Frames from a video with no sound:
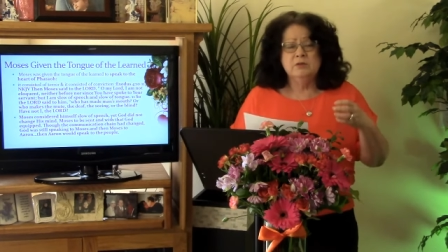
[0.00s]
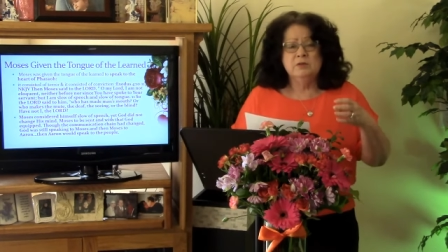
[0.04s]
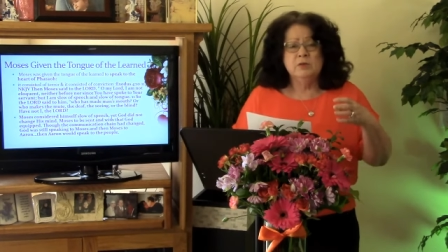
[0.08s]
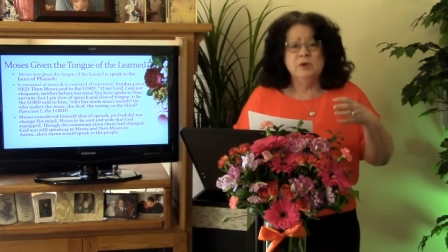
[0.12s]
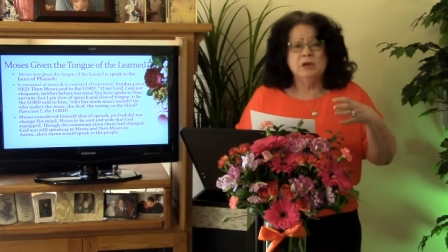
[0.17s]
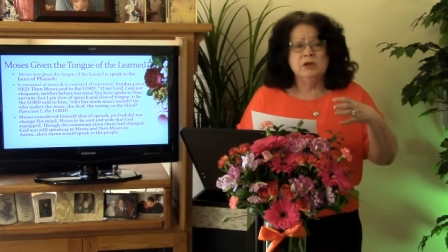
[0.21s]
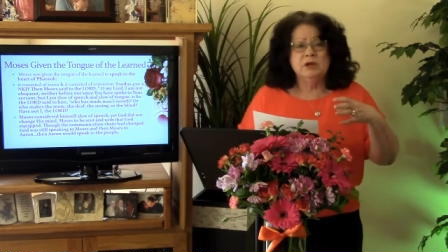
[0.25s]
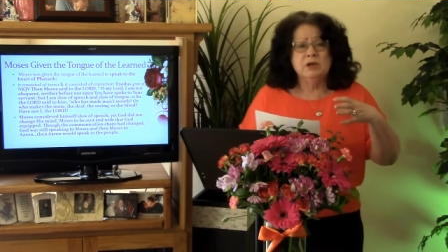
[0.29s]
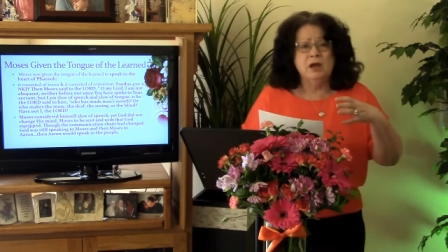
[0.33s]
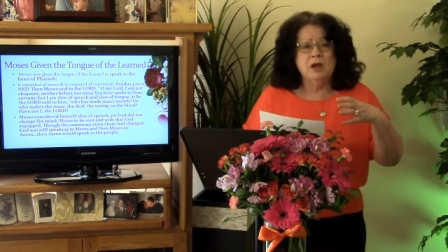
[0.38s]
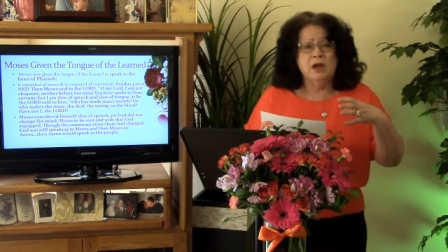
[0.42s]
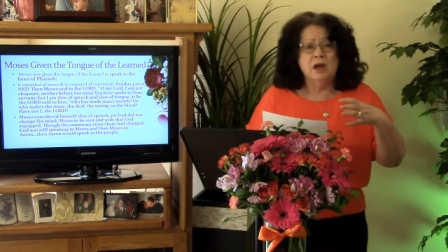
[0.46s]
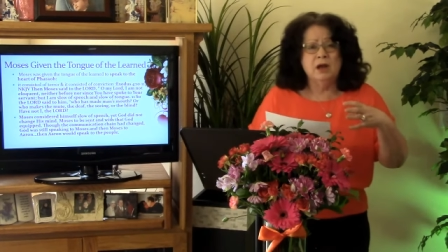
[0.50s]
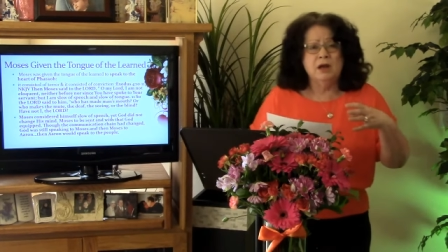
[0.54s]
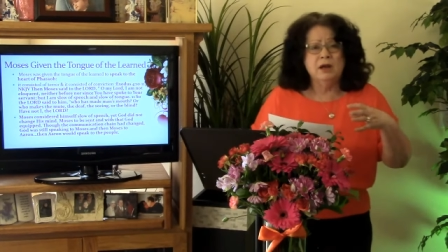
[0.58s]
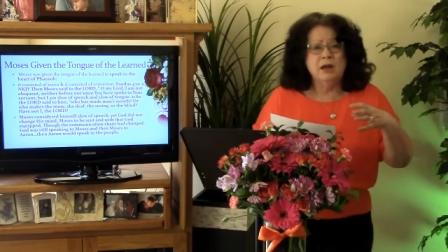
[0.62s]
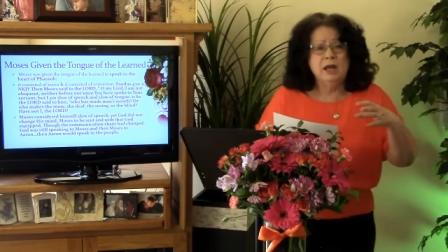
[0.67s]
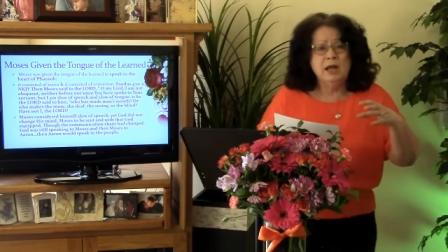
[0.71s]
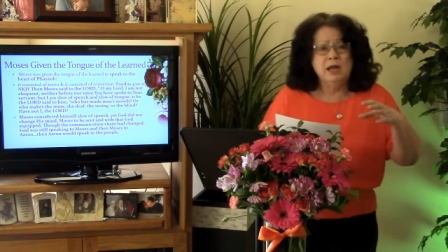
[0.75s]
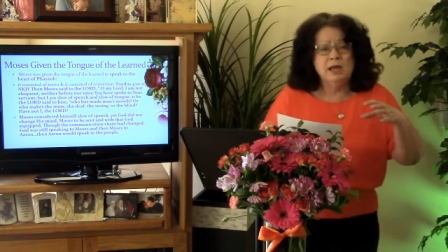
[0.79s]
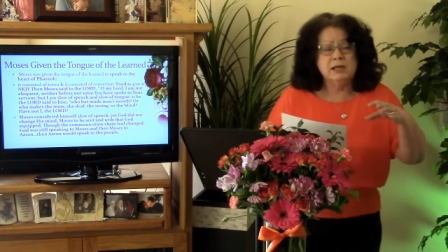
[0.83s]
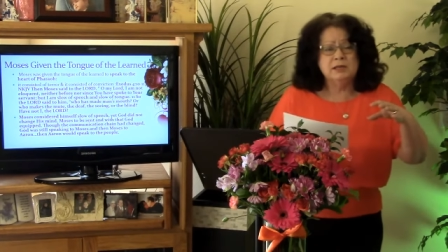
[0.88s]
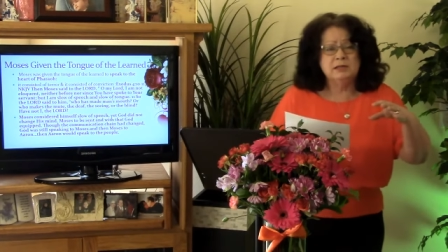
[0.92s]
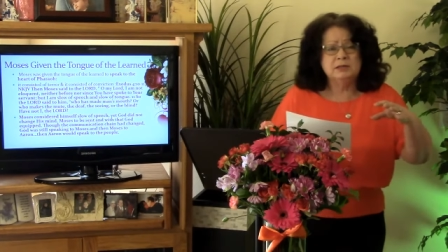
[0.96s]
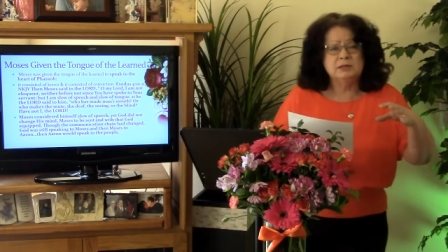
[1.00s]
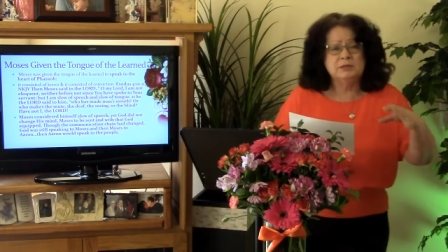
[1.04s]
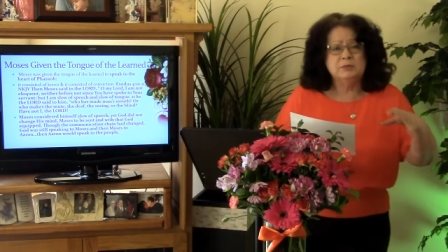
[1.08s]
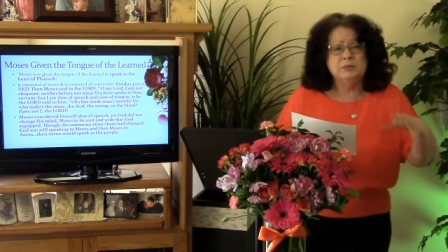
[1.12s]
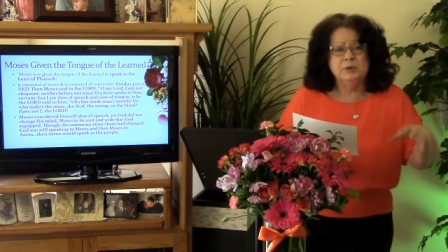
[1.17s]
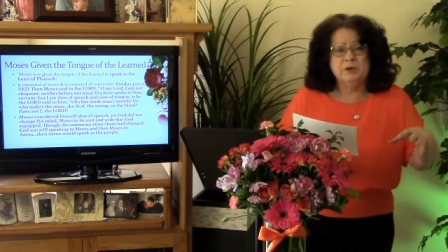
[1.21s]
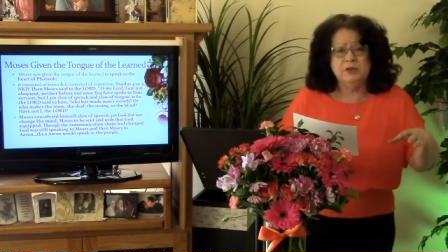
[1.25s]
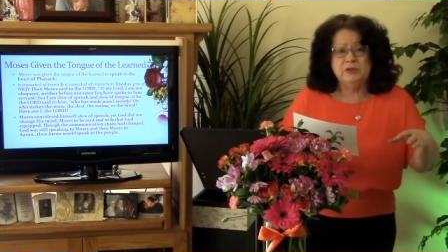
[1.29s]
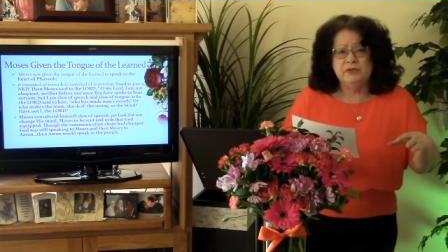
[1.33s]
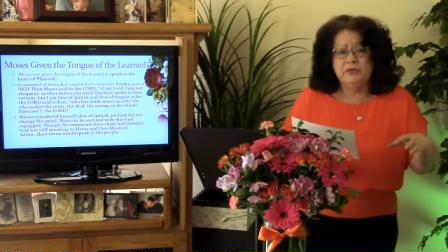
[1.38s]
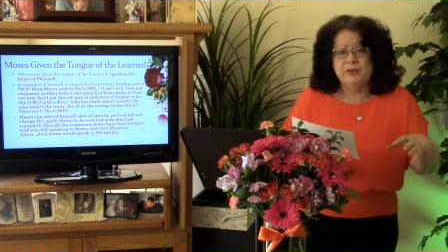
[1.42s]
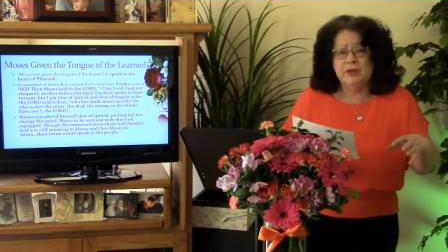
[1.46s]
what God has
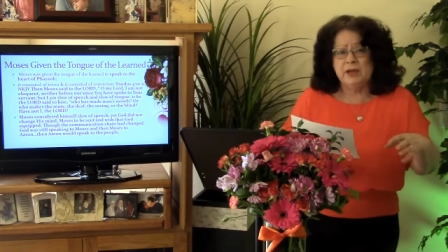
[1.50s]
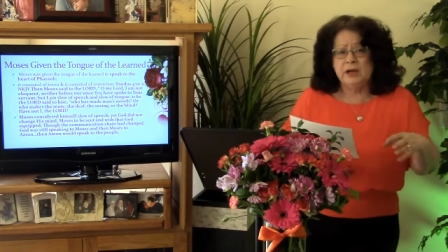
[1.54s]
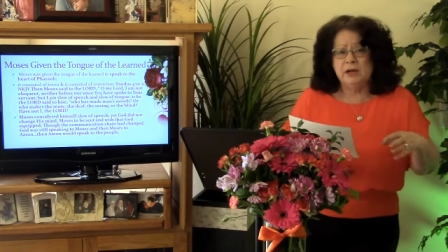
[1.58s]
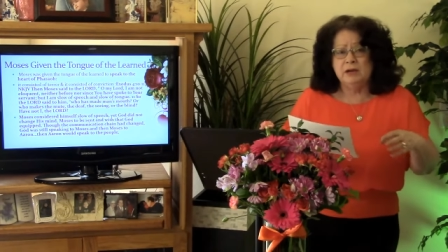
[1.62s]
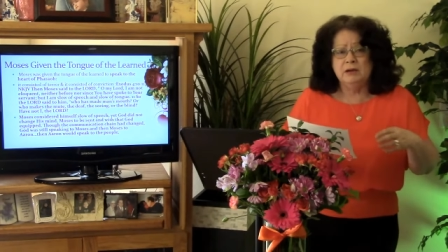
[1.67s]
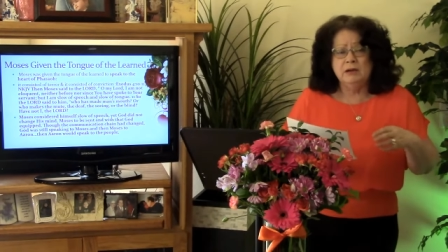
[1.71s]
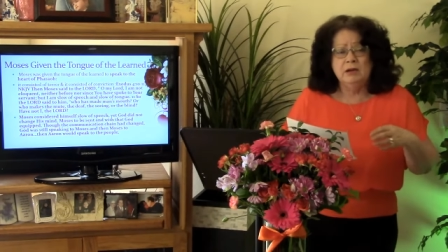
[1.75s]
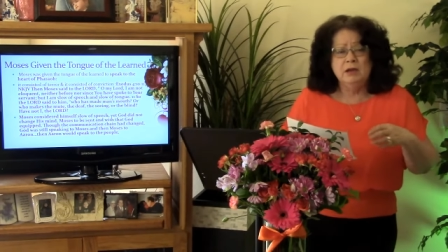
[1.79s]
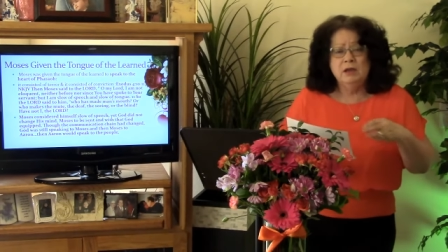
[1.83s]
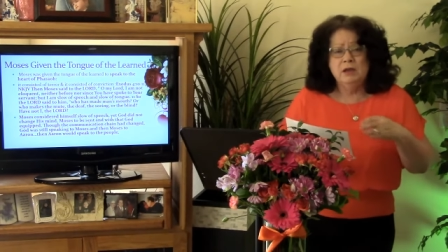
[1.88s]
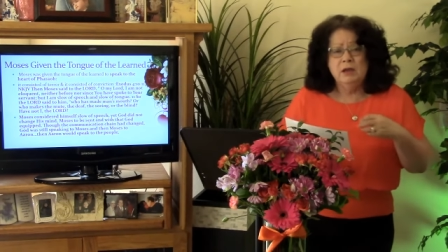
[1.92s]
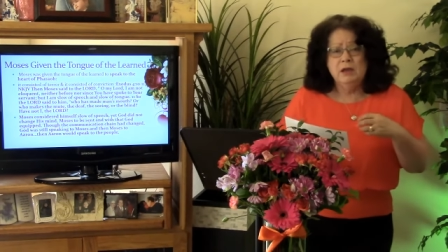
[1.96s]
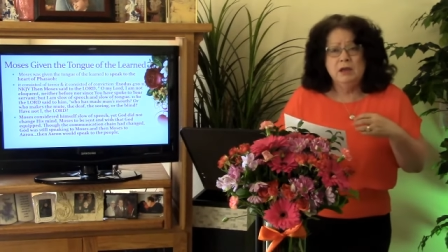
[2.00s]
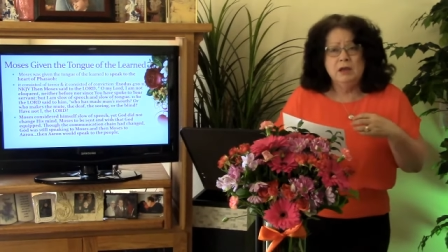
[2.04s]
put there